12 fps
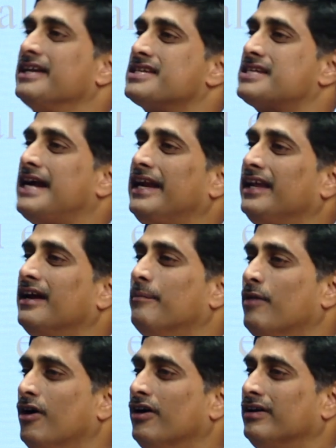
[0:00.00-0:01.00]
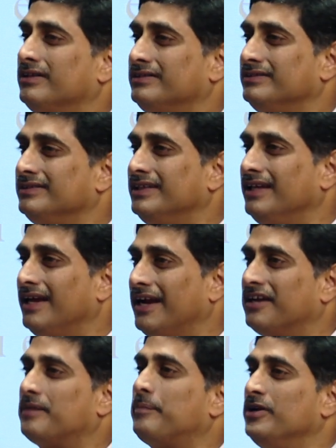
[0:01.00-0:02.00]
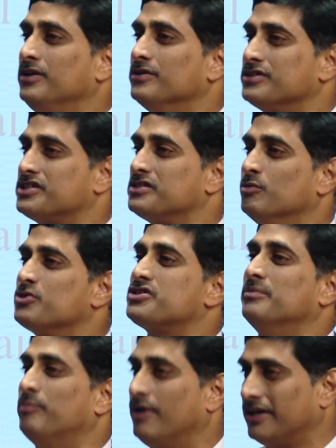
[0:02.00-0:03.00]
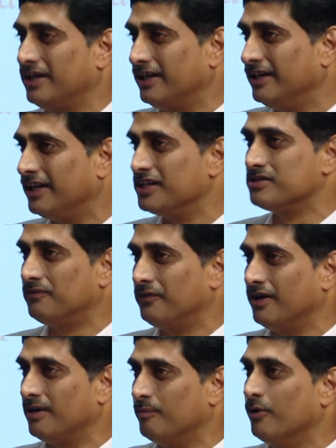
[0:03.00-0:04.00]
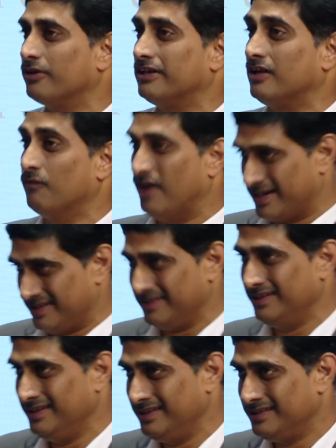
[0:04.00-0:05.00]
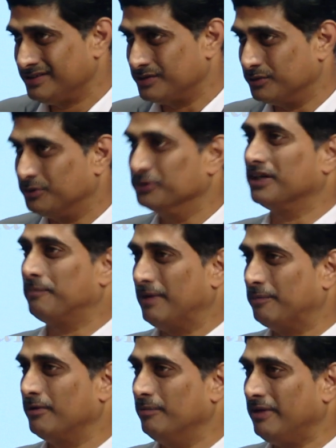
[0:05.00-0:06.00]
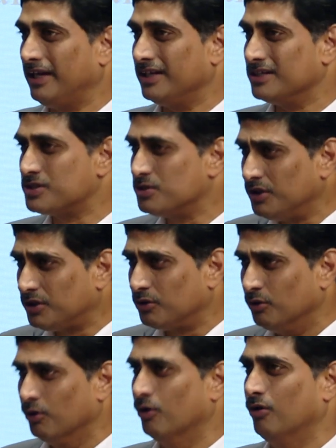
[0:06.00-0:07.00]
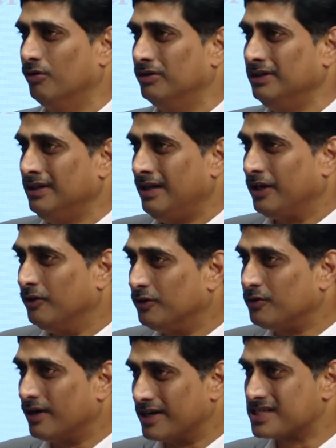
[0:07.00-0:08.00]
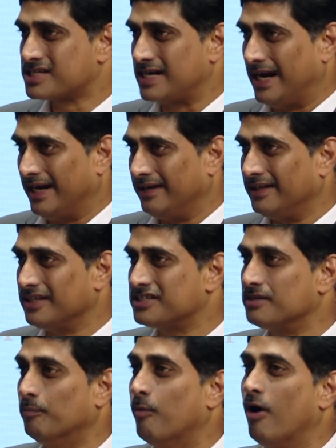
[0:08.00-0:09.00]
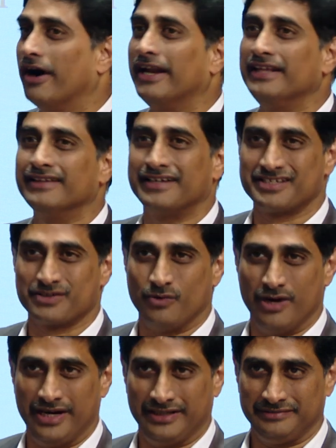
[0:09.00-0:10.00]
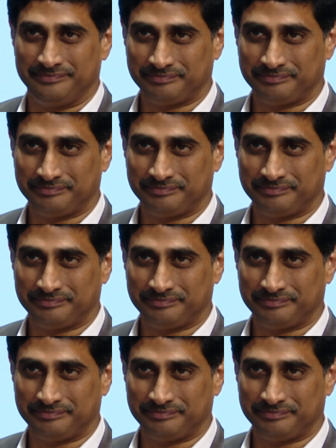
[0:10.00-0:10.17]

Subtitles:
understanding among the entrepreneurs is most important. In case if you have more than one, so 2-3 people means you need to know, you need to understand there is a bonding that required,